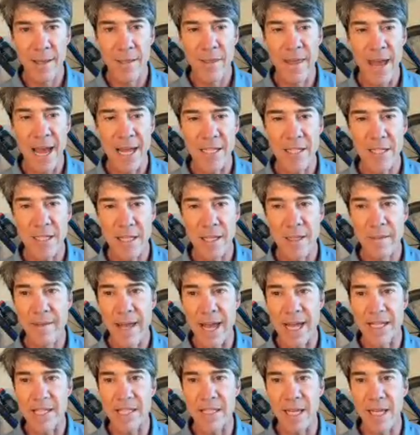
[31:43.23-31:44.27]
That's
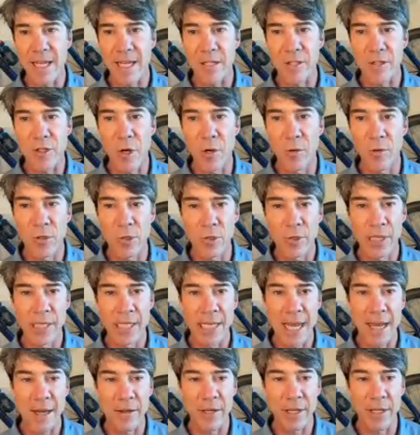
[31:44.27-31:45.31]
that's it. Don't do it
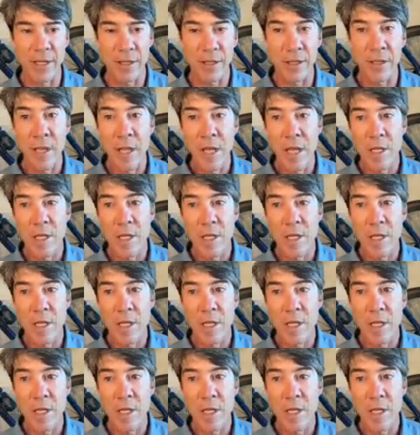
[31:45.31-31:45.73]
downhill.